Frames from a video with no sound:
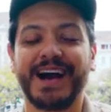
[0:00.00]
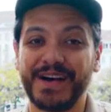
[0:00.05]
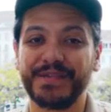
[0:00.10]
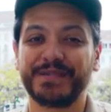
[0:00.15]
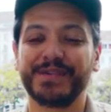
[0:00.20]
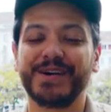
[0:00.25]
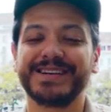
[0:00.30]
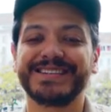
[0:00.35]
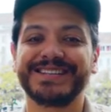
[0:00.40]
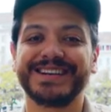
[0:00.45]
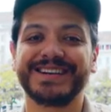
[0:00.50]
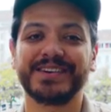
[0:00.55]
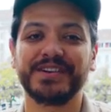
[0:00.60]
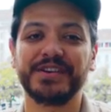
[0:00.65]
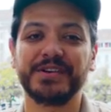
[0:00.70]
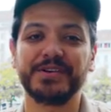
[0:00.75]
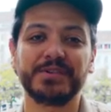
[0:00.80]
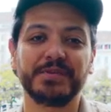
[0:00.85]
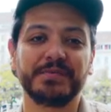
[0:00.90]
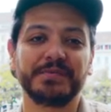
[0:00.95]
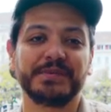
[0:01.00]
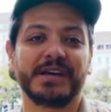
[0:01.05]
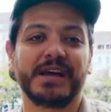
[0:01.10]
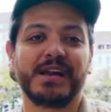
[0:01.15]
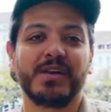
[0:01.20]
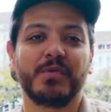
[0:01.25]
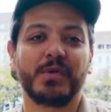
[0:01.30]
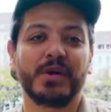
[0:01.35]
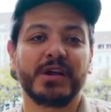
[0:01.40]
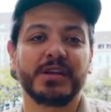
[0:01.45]
I've got a second YouTube
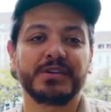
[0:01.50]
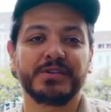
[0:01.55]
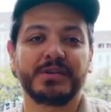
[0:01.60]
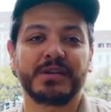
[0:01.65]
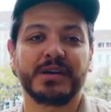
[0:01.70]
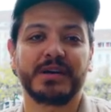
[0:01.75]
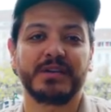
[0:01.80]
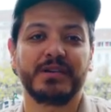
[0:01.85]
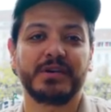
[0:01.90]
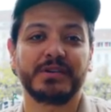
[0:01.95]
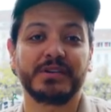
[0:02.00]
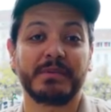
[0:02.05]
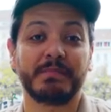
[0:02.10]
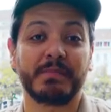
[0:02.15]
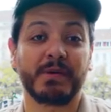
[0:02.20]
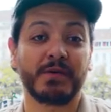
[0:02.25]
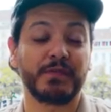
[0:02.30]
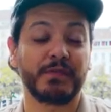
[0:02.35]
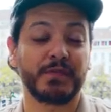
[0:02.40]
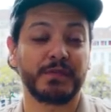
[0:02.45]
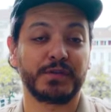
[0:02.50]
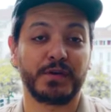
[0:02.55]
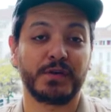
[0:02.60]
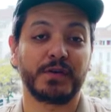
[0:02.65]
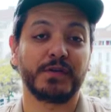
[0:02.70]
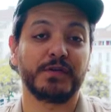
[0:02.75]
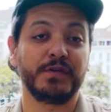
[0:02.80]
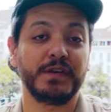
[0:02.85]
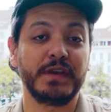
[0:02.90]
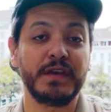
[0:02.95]
channel where I talk a lot about
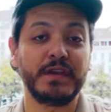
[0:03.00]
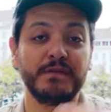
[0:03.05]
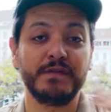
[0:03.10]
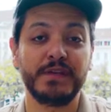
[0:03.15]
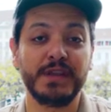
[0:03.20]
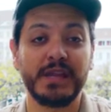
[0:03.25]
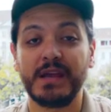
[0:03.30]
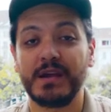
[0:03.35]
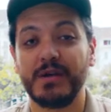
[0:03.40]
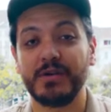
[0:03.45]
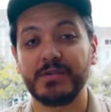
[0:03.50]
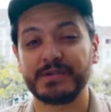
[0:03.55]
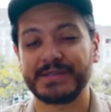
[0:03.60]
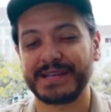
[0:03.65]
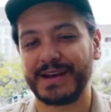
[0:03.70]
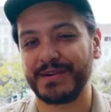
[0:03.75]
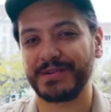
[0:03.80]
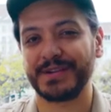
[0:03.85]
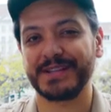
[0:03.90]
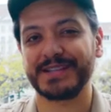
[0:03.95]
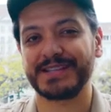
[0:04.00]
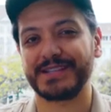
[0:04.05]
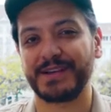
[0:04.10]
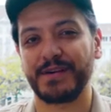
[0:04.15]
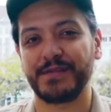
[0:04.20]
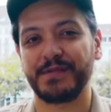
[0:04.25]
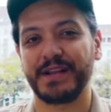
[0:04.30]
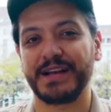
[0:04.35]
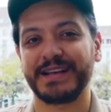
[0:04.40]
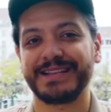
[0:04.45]
photography, video, sound and
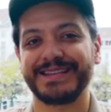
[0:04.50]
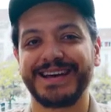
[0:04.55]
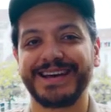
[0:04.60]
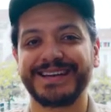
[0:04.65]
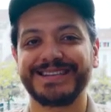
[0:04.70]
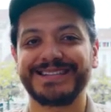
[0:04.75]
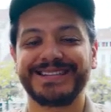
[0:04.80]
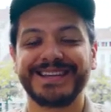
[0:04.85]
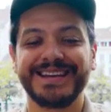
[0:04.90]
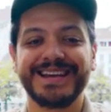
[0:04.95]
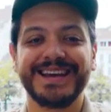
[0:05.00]
stuff like that.